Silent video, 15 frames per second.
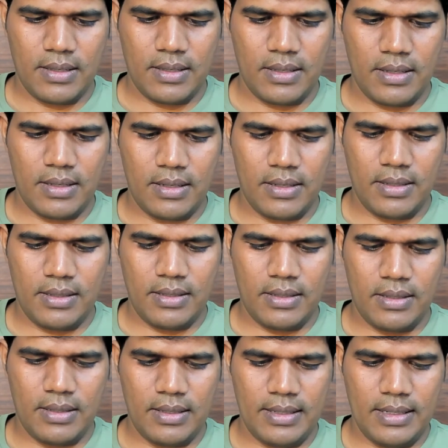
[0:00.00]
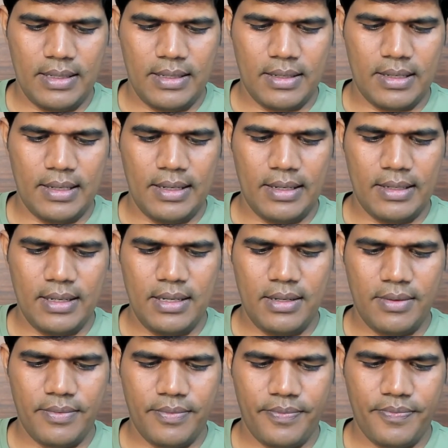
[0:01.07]
uh, related
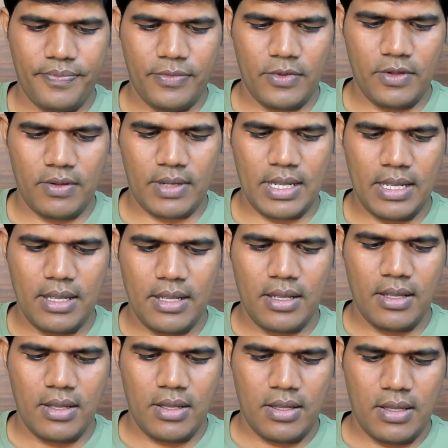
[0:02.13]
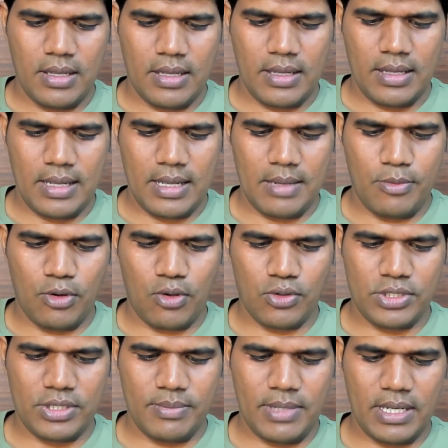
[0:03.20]
okay, I'll put a
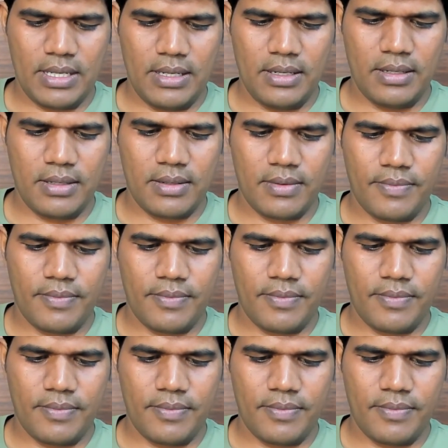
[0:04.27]
question mark here,